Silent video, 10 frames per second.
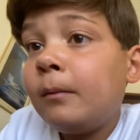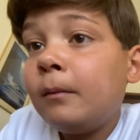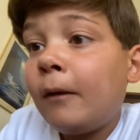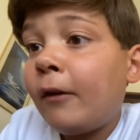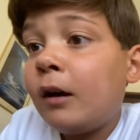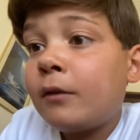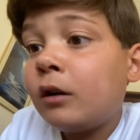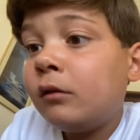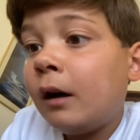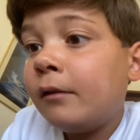If I ever
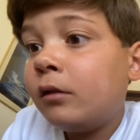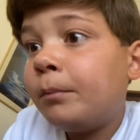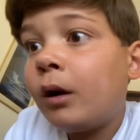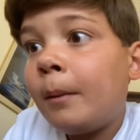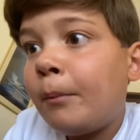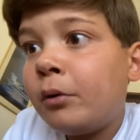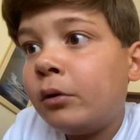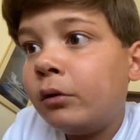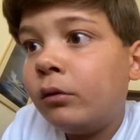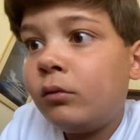go live, I'll put up a
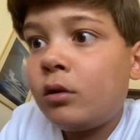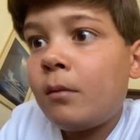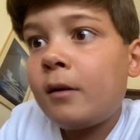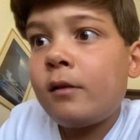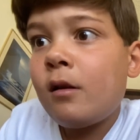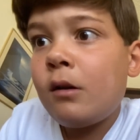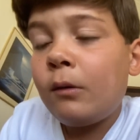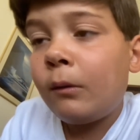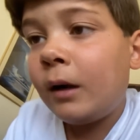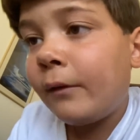poll. What am I going to do?
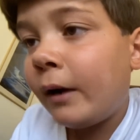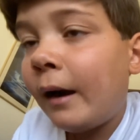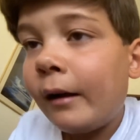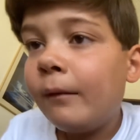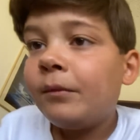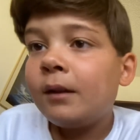Or whatever. I don't know.